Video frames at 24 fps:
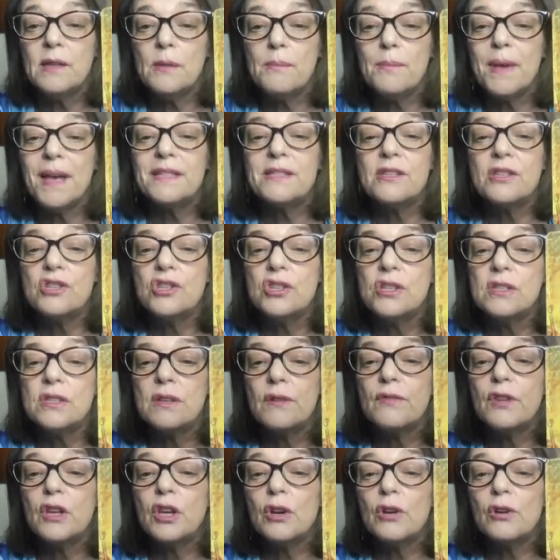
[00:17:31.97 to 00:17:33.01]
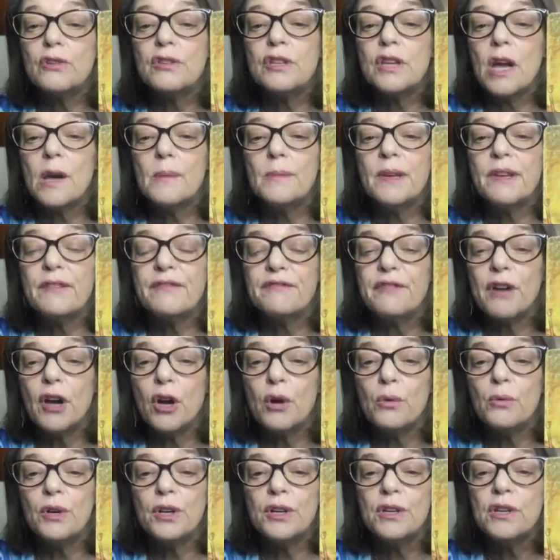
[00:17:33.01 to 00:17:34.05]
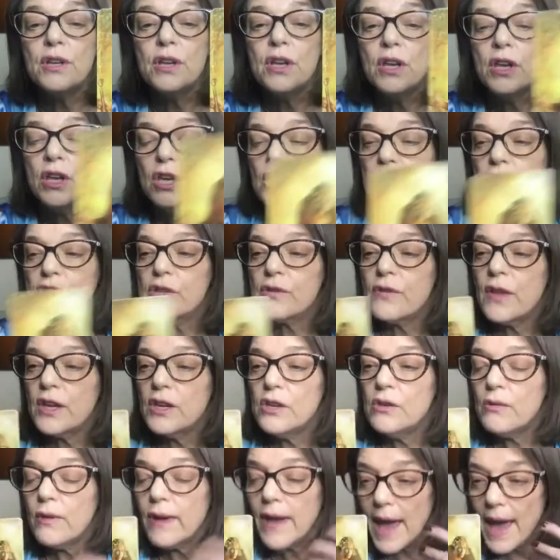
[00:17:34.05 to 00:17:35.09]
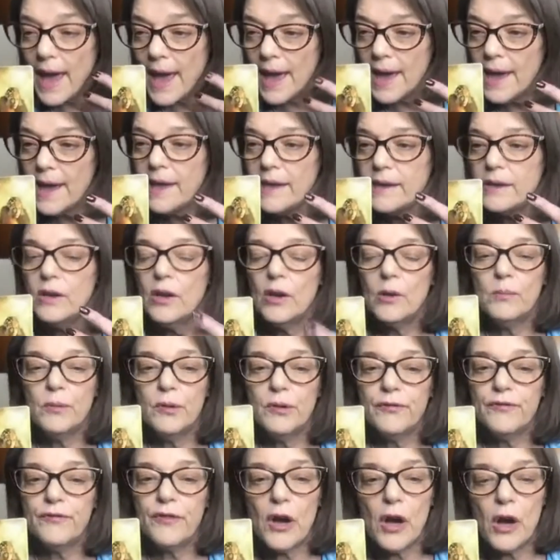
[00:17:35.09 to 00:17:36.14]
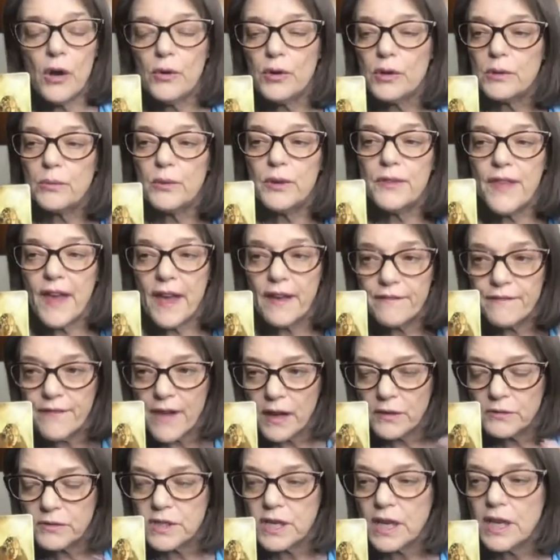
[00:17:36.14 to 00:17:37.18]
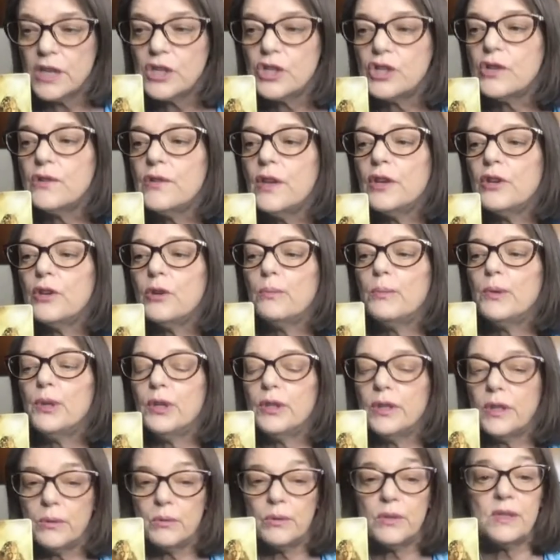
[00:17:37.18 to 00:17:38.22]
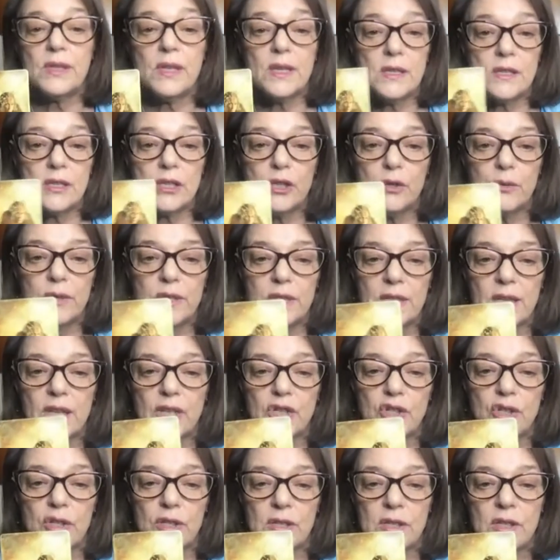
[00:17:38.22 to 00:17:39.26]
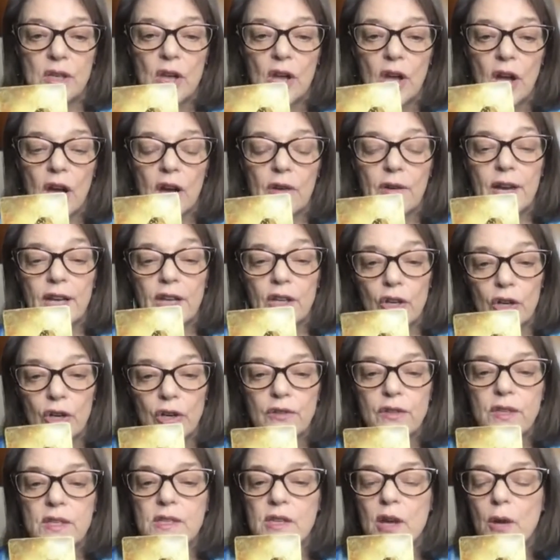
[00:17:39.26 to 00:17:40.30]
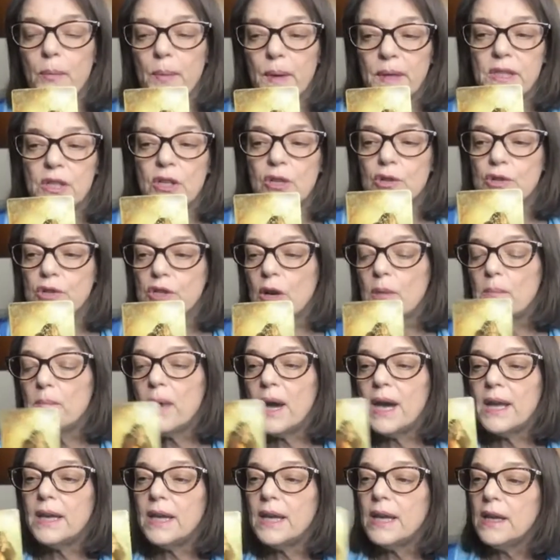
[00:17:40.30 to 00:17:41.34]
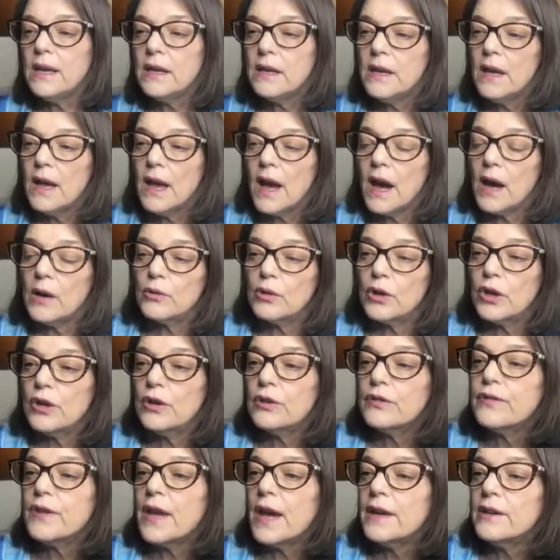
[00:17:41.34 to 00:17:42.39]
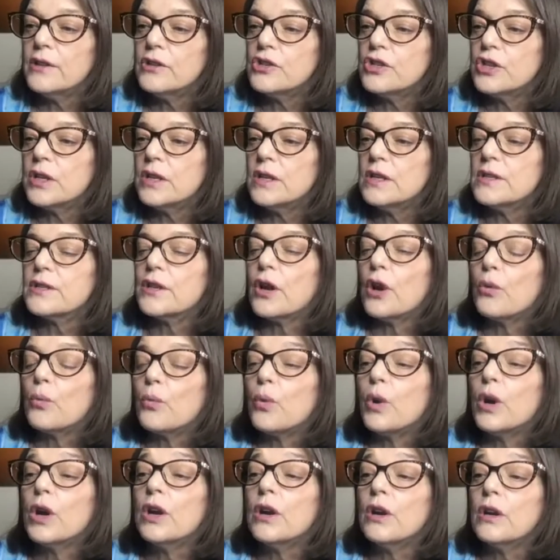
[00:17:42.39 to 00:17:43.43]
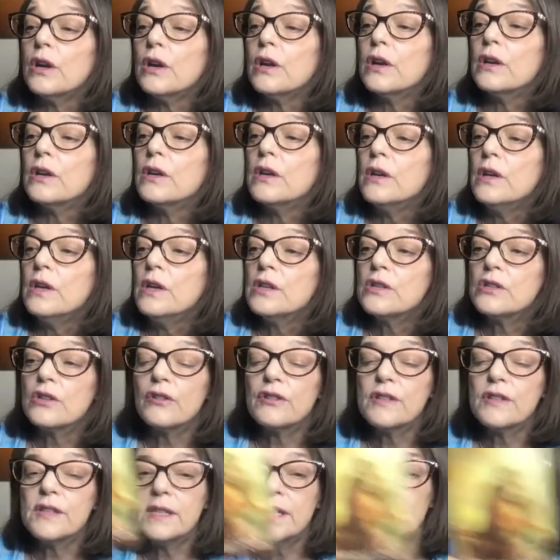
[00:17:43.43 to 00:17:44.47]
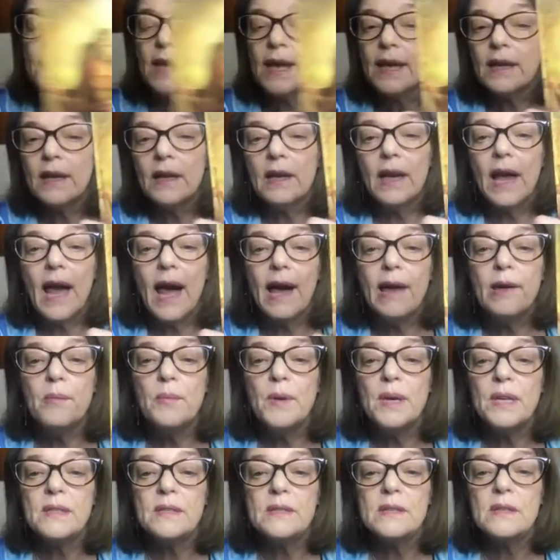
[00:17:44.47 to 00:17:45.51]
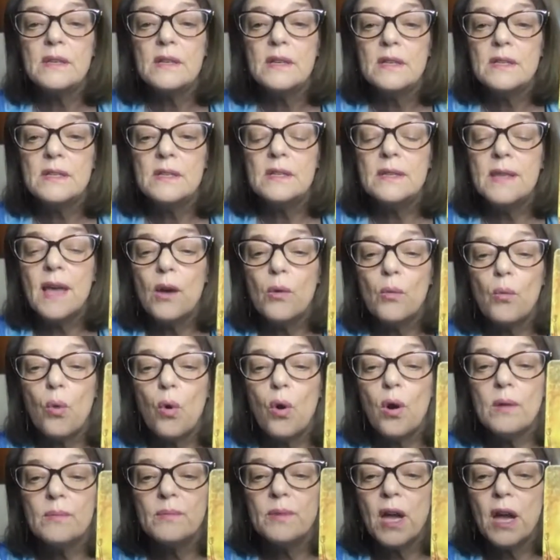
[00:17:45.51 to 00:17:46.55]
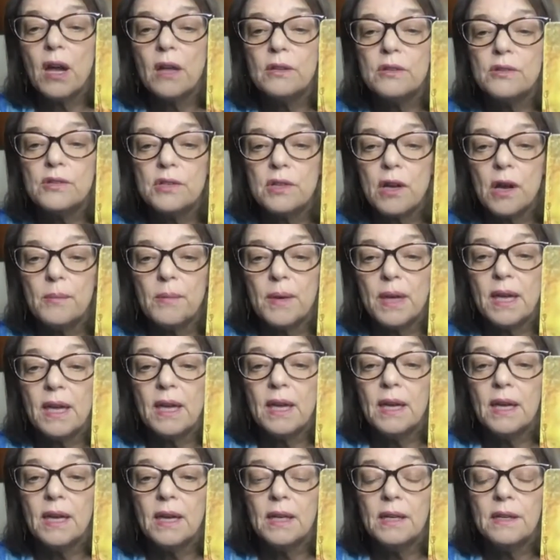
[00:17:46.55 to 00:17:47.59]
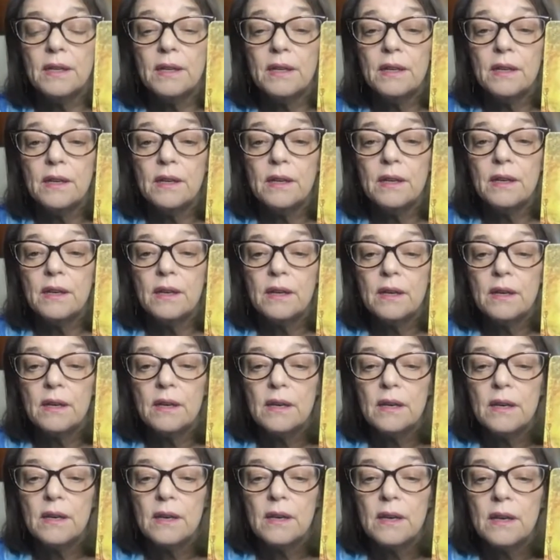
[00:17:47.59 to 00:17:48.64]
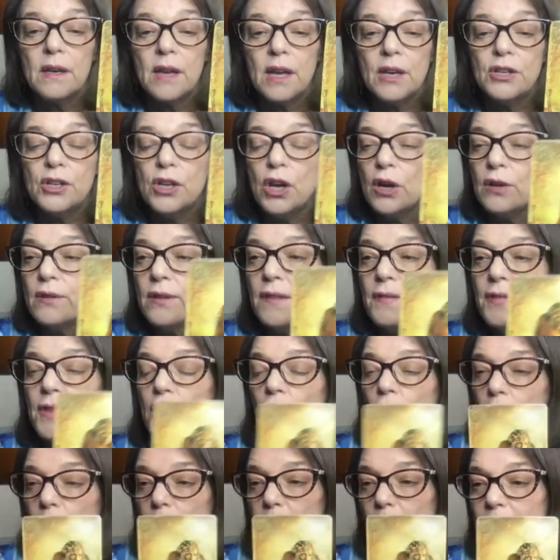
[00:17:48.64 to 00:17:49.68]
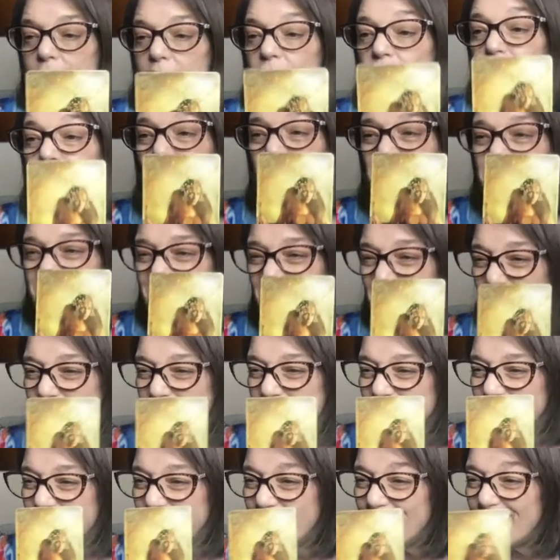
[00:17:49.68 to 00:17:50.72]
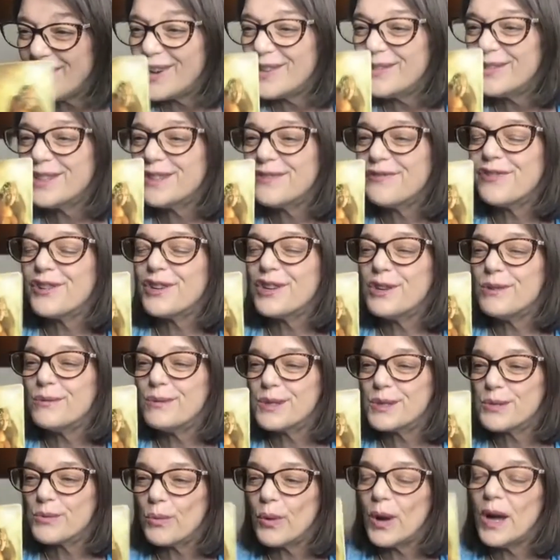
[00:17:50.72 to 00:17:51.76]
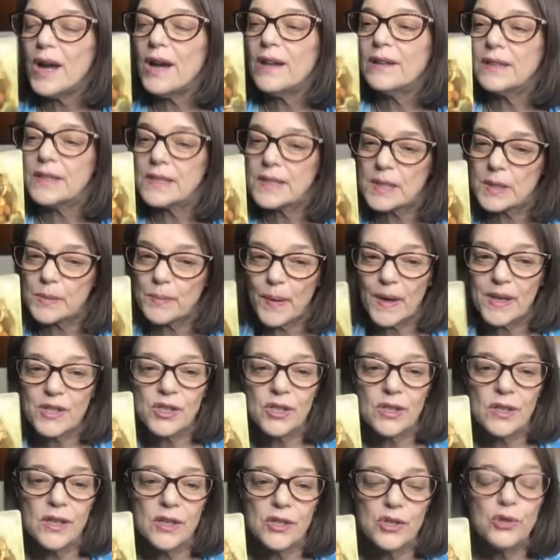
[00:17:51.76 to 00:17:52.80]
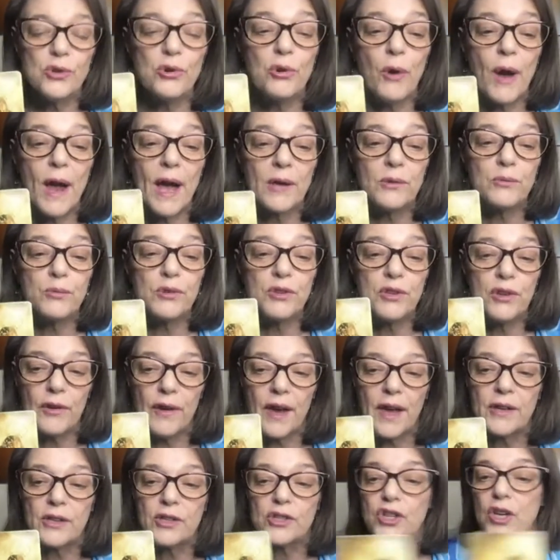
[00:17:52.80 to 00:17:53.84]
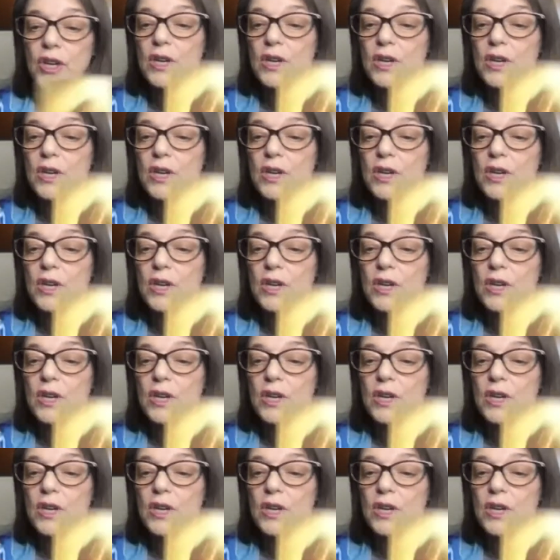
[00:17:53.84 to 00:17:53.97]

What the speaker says: The messages of the earth coming forward so that you can move forward with that foundation that you're building with these new intentions. All right. Earth is our pentacles, our money. Our earth energy is our work. So see that alignment. See that warm colors coming in. And know that there are messages coming forward for you as well, especially as you ground with your energy.